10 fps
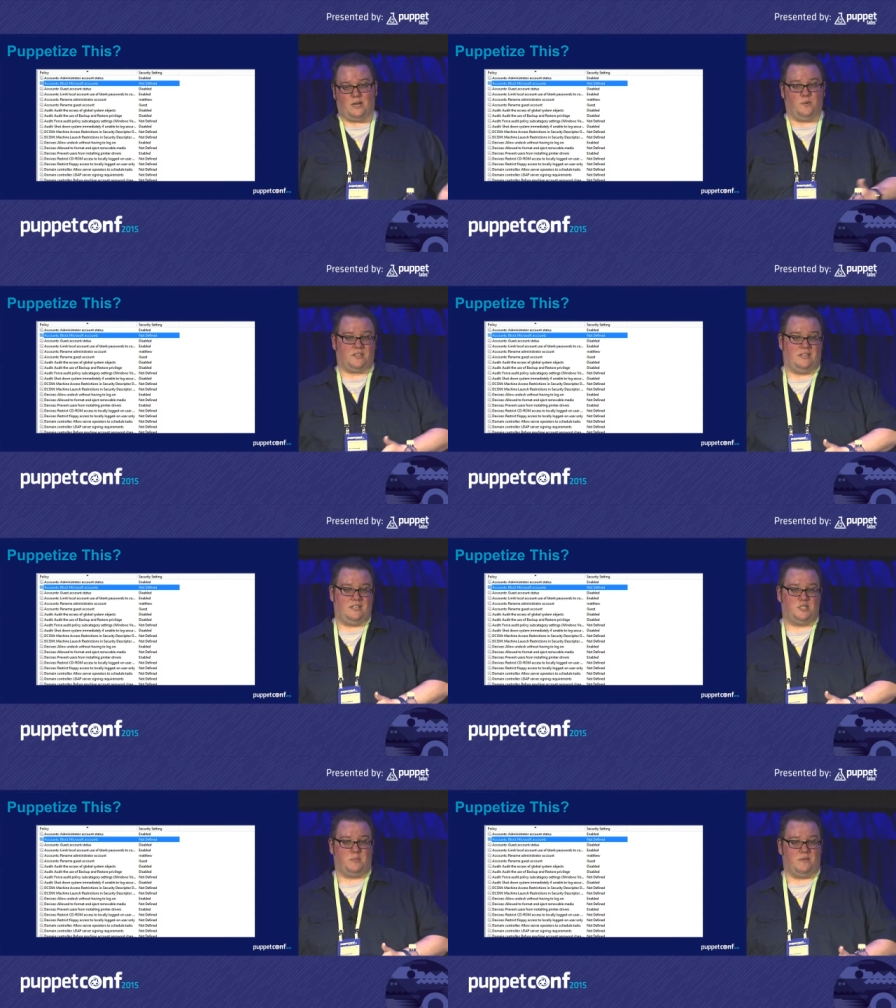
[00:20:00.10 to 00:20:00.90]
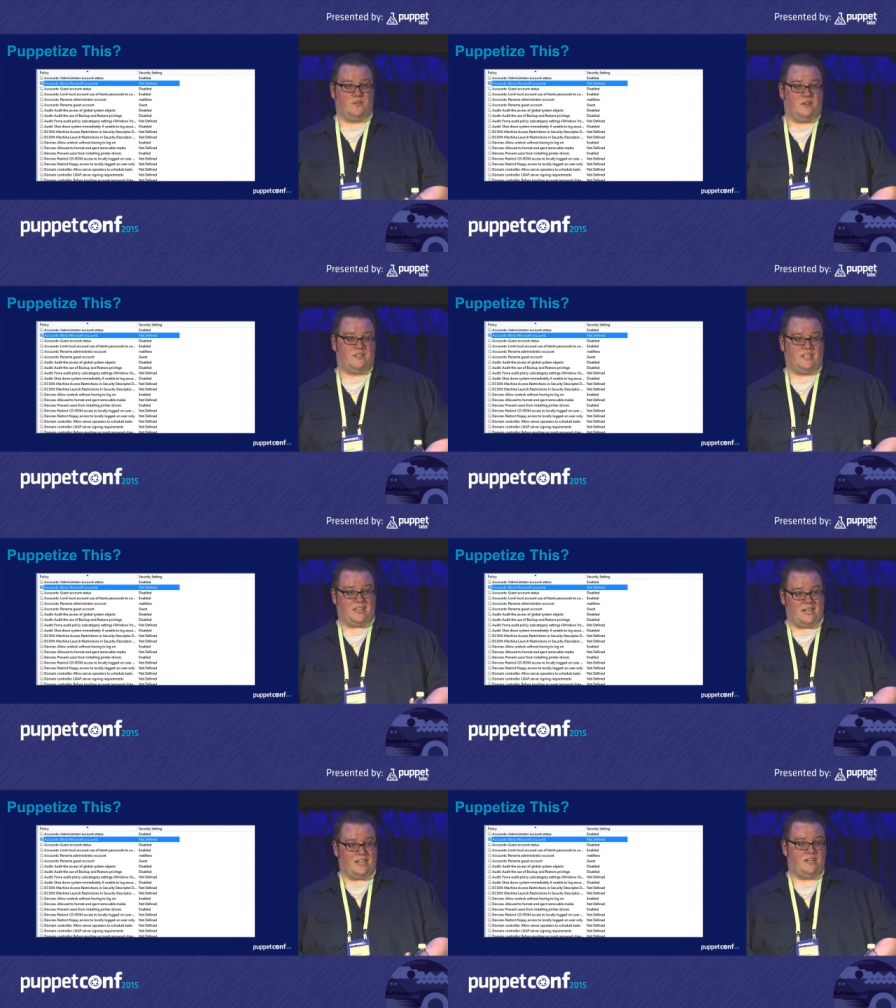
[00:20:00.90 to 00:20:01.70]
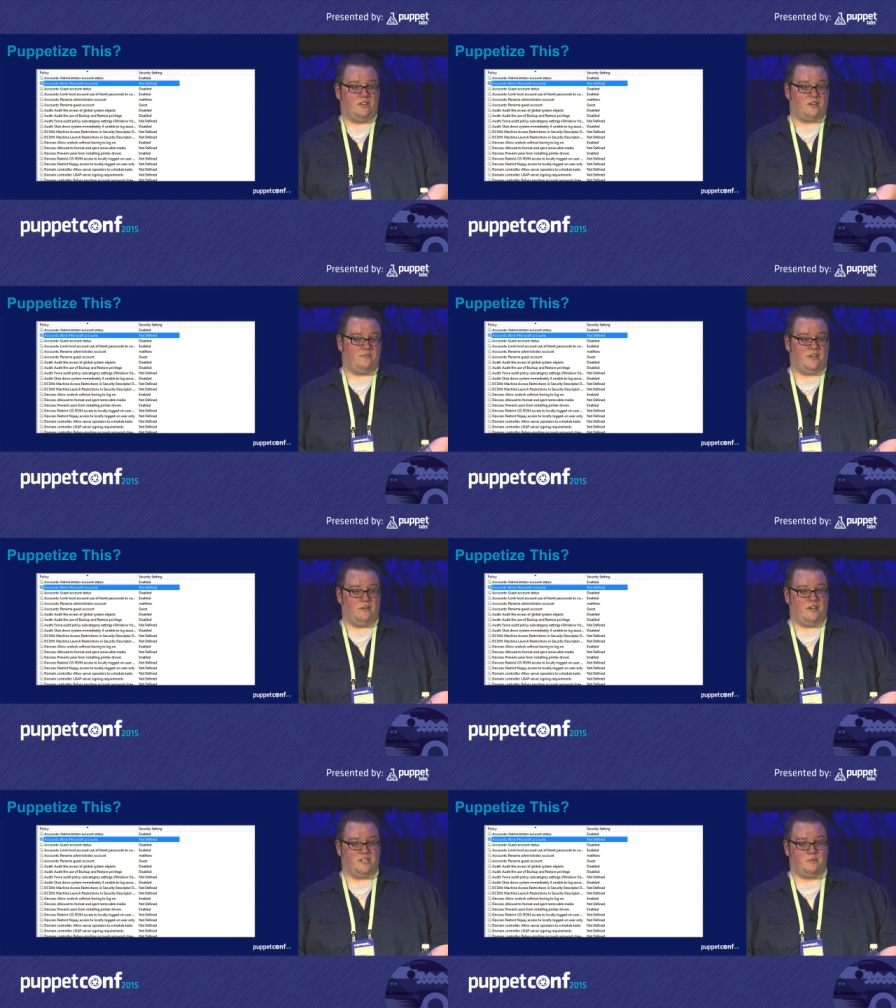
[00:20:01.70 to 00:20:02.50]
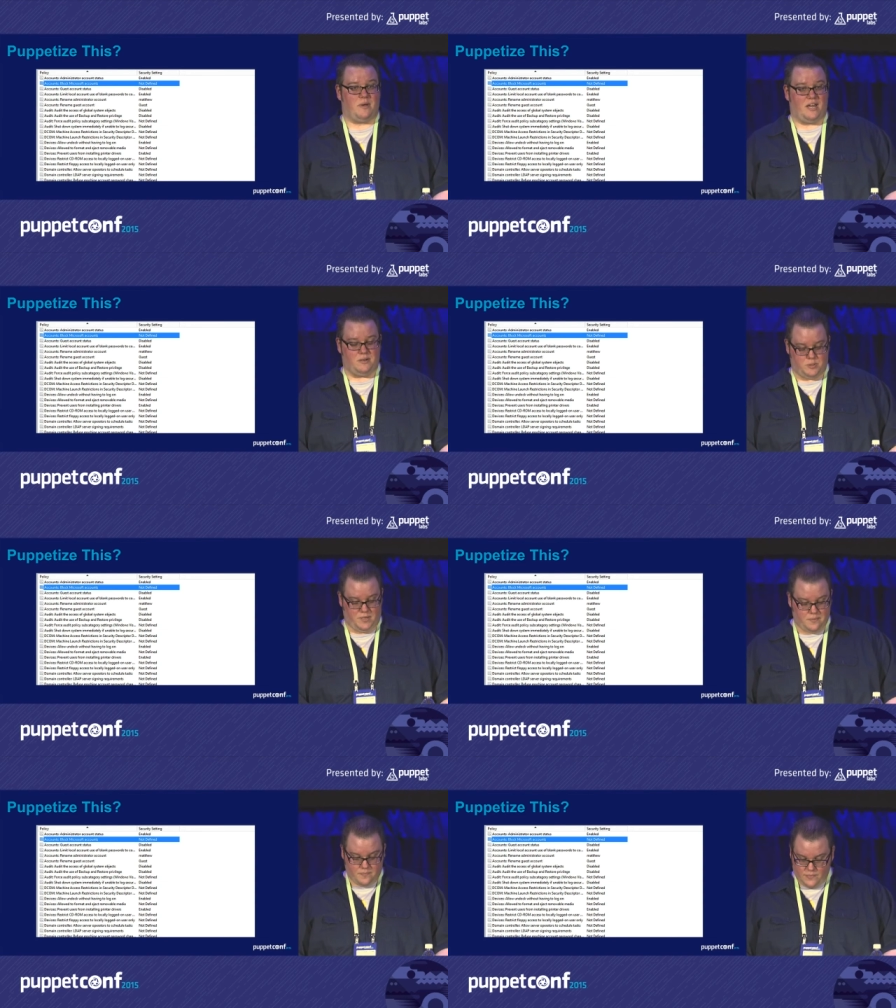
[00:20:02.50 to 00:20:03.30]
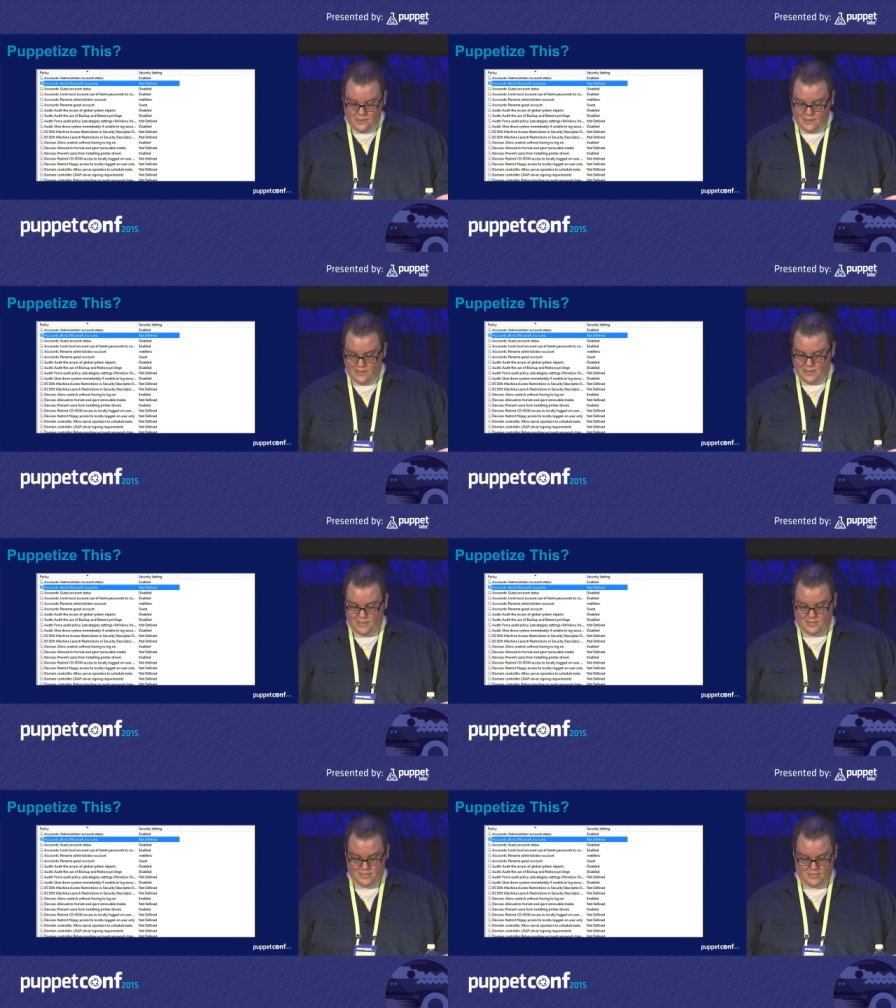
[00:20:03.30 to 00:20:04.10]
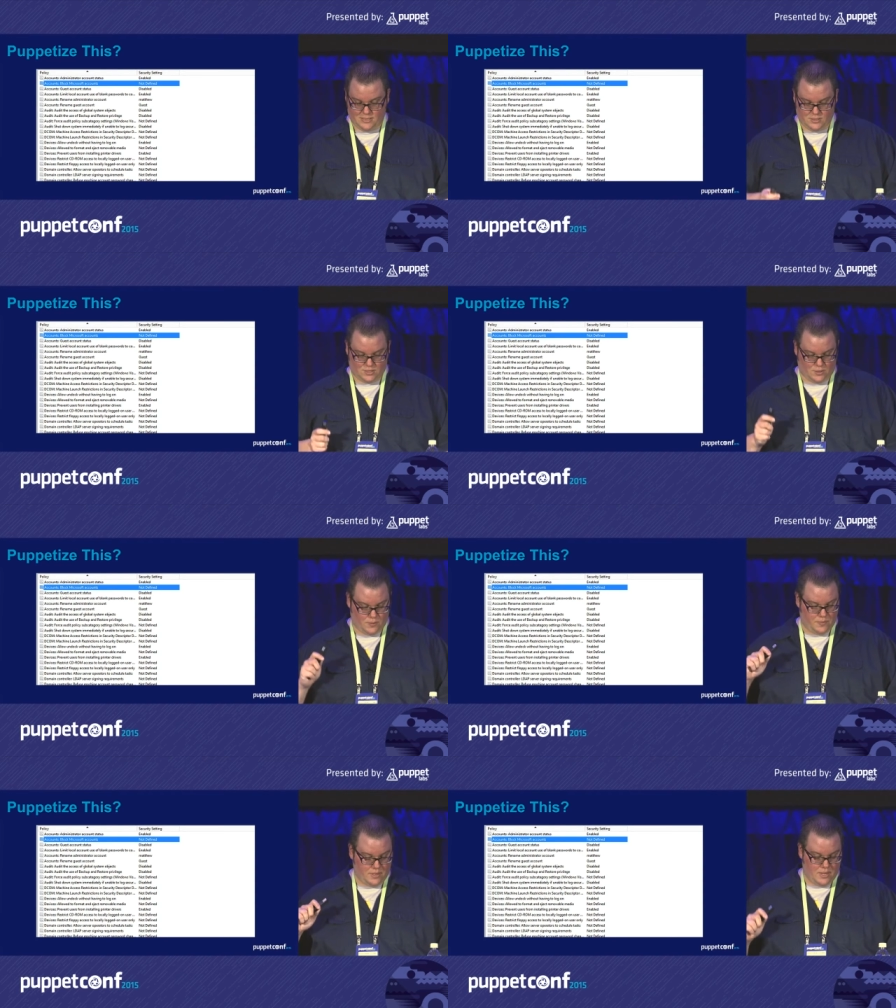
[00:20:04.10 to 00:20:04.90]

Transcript: of work that needs to be involved to get that into your configuration management. So